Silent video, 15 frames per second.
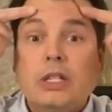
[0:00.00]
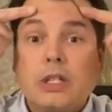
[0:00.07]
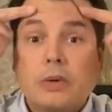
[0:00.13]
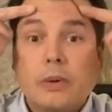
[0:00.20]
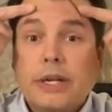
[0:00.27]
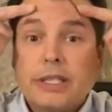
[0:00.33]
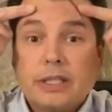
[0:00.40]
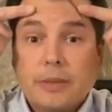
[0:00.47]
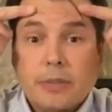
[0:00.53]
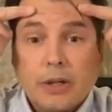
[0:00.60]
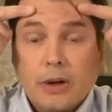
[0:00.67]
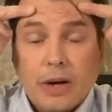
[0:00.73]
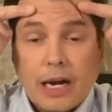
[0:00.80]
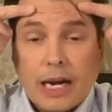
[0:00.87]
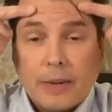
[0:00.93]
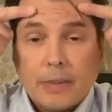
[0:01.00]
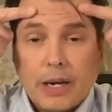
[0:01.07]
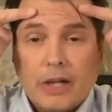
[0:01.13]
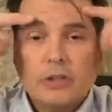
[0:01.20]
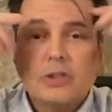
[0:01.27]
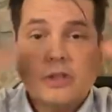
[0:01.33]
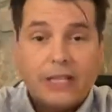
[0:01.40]
to raise up their
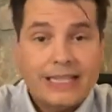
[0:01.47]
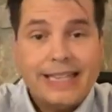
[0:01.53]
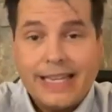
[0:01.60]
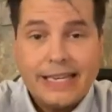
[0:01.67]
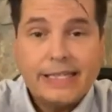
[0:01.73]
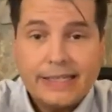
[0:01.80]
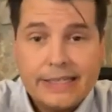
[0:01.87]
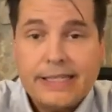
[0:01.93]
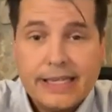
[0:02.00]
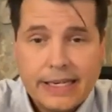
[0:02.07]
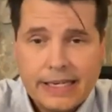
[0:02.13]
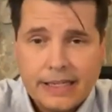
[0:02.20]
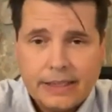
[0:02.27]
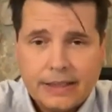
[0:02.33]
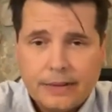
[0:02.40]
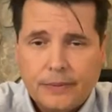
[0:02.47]
eyebrows so that they can see.